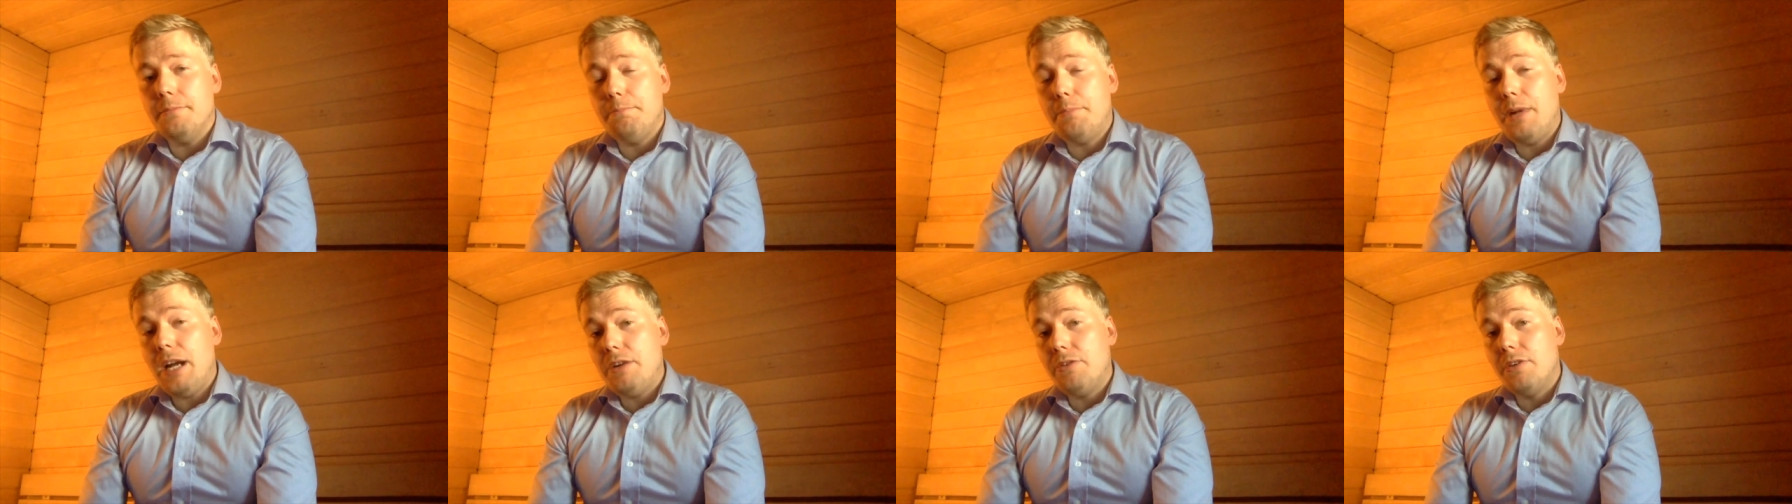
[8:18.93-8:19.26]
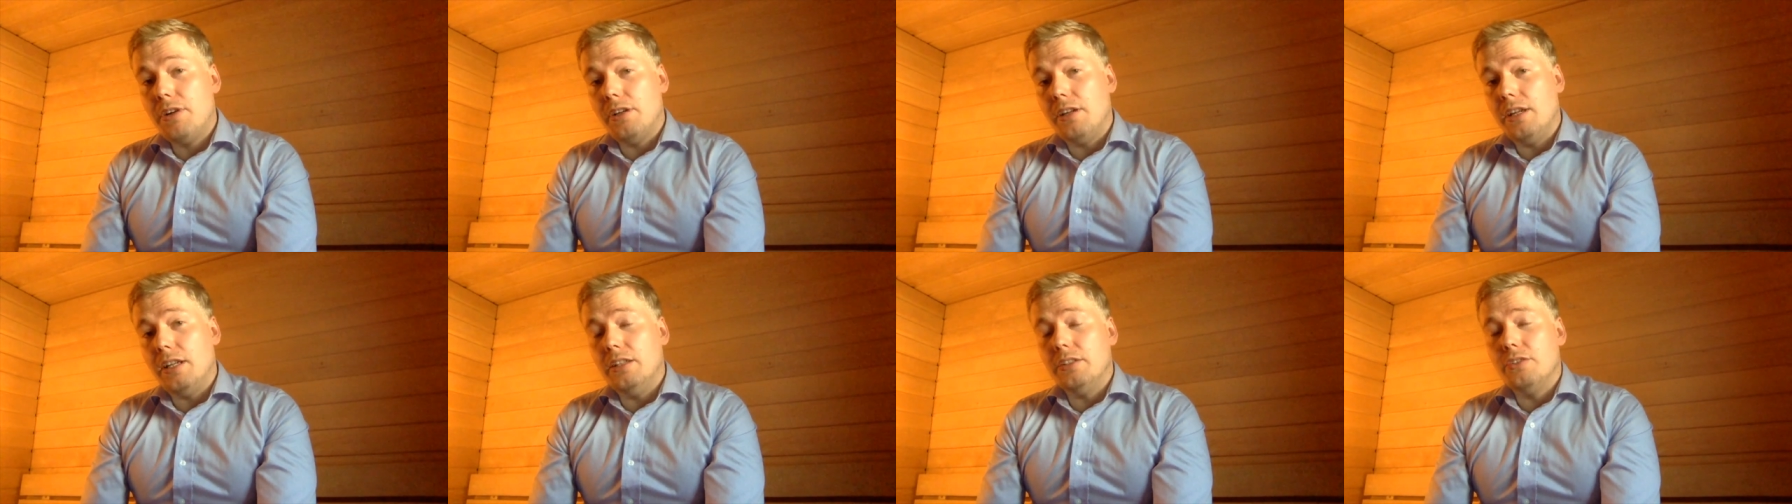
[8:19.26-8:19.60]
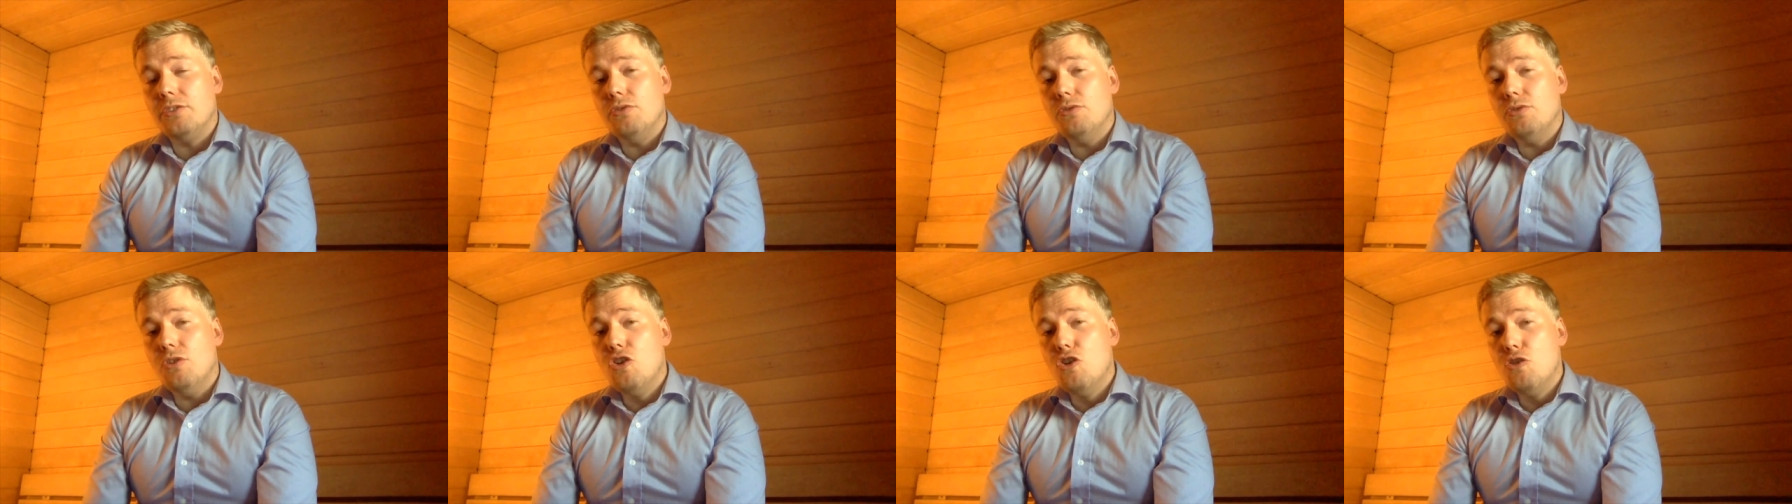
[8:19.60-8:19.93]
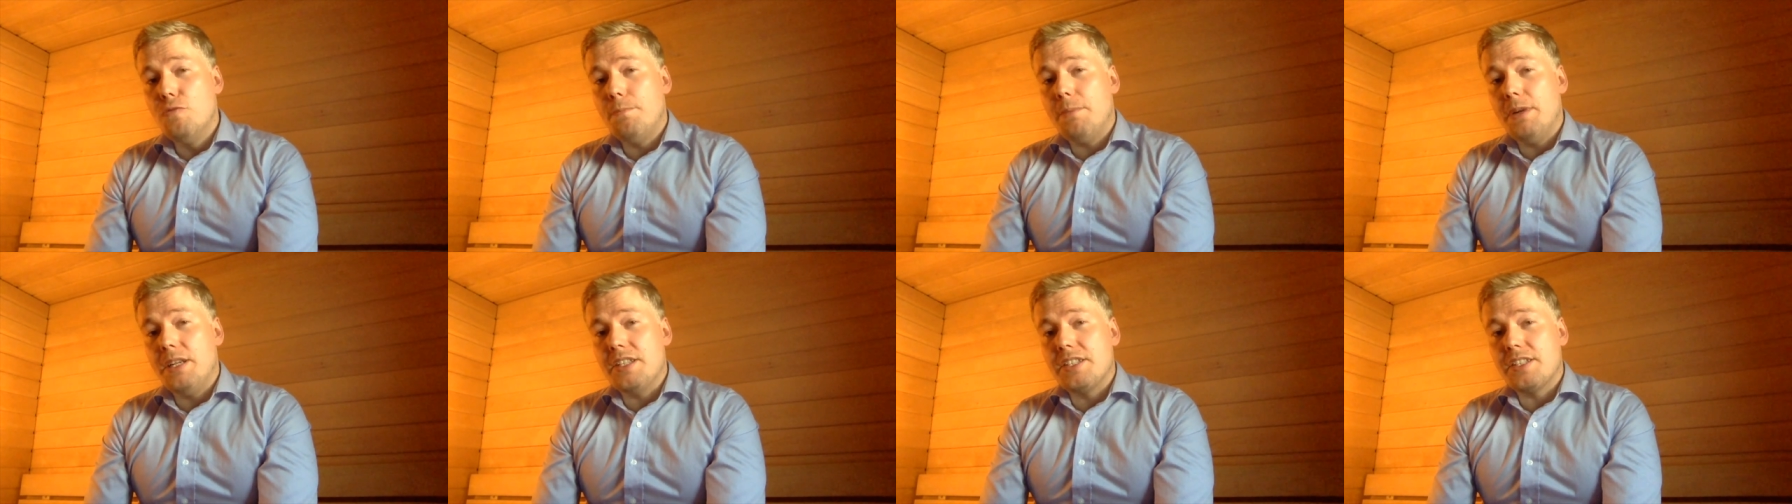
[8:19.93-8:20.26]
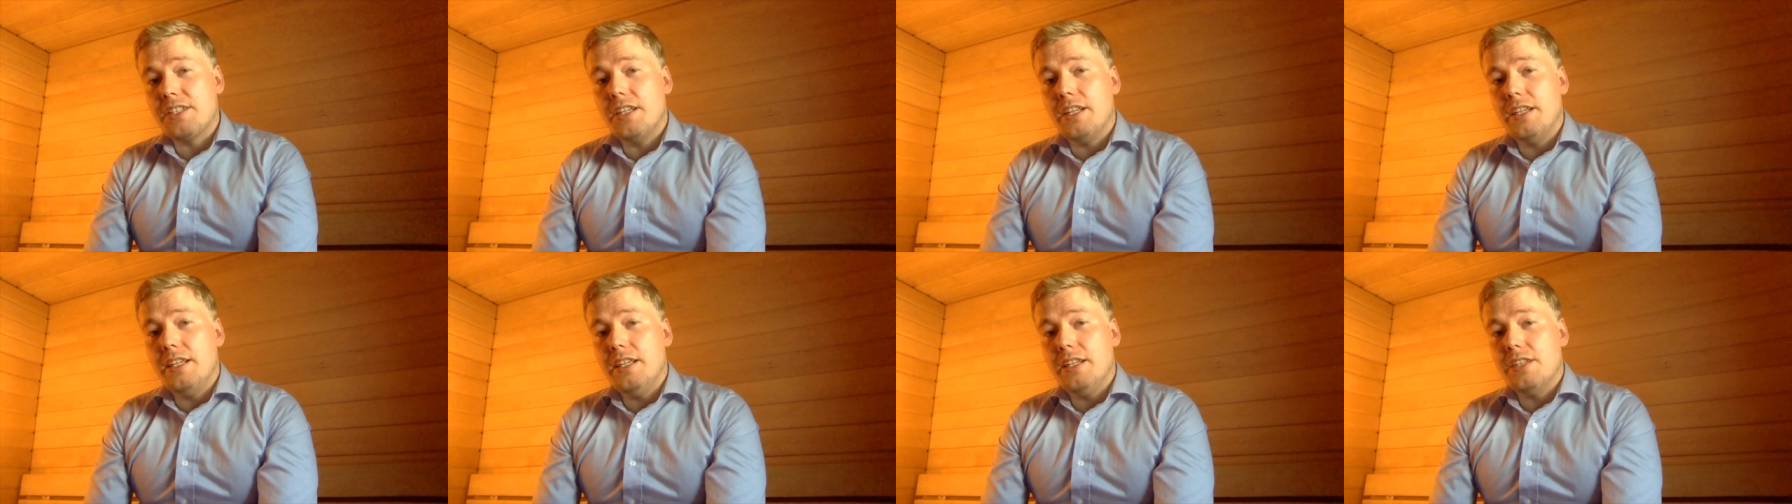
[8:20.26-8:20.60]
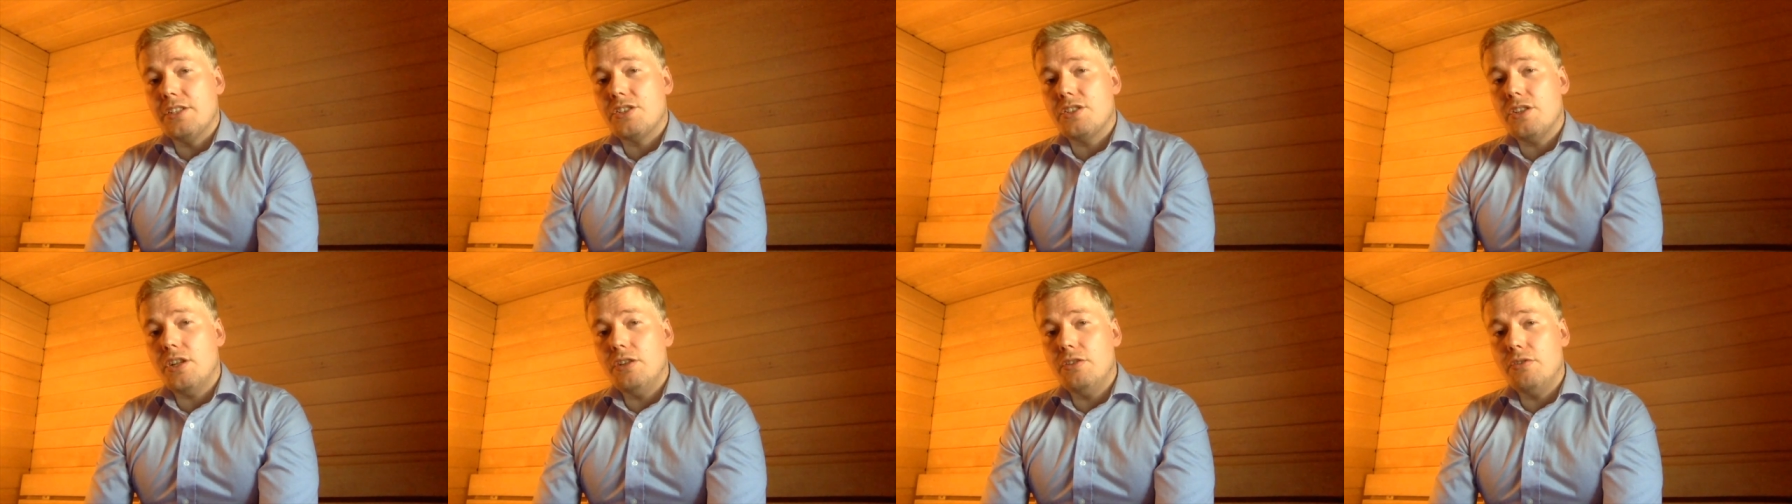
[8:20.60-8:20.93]
parallel to open
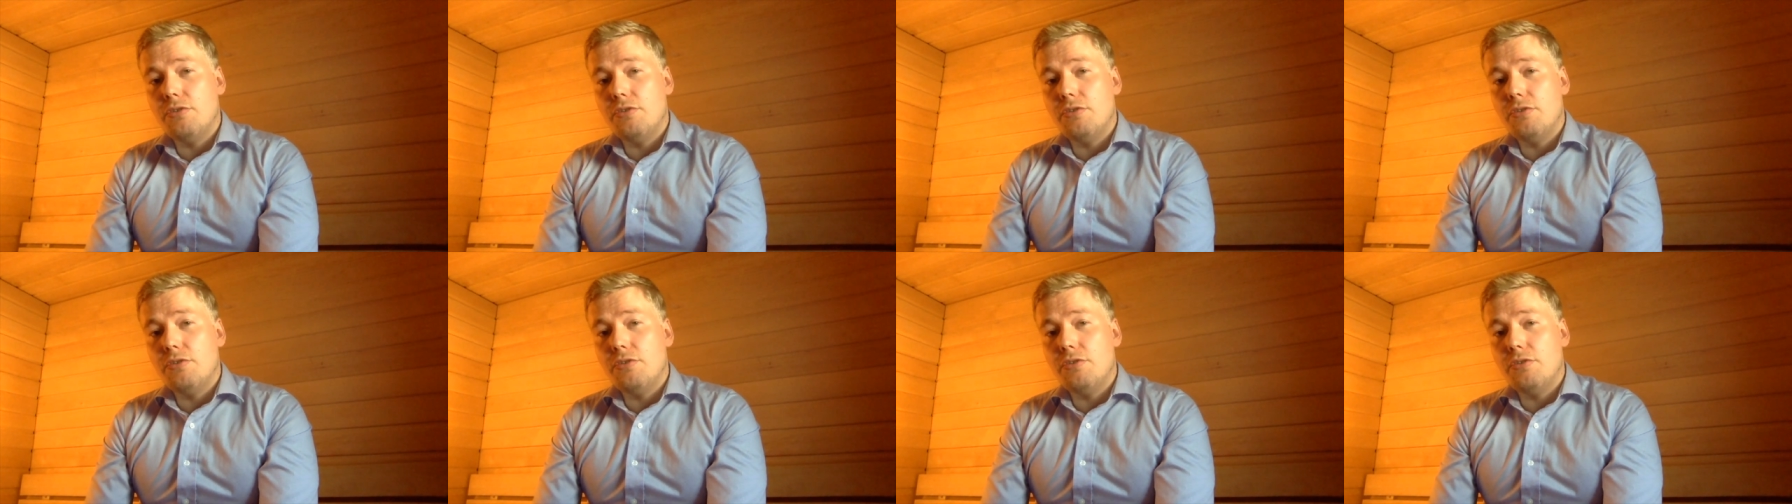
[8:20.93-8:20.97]
science